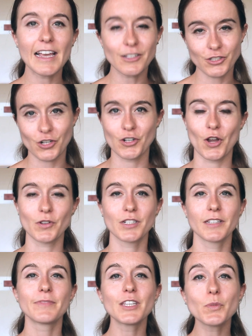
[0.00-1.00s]
Ankle
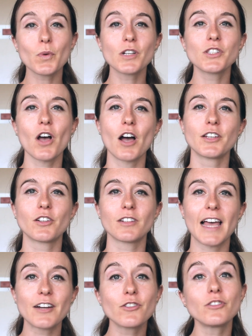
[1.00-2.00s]
turnout. This works on your
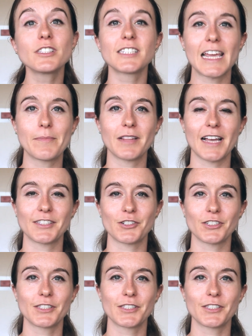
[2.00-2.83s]
lateral stabilizers.